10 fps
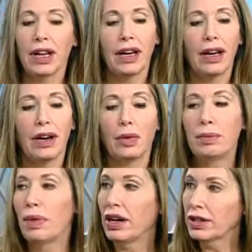
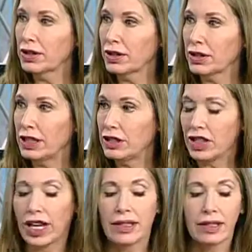monitor each
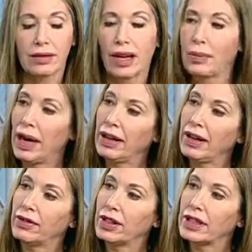case about
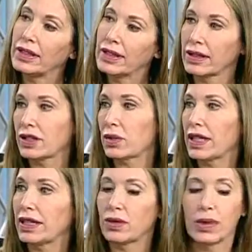every 6
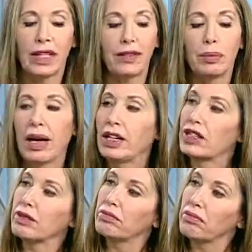weeks. We give the
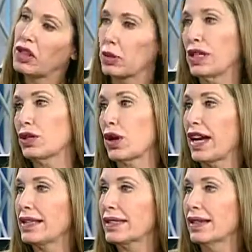patient 3
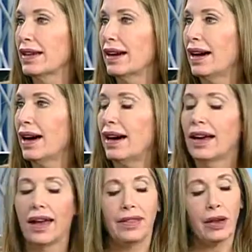trays.
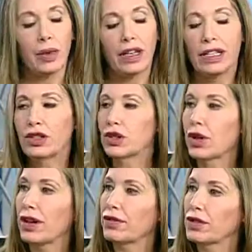And they wear each
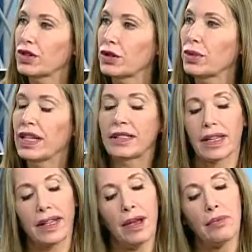tray for 2 weeks.
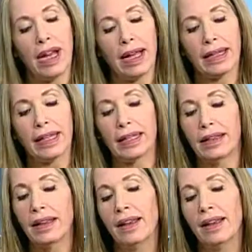They come back in.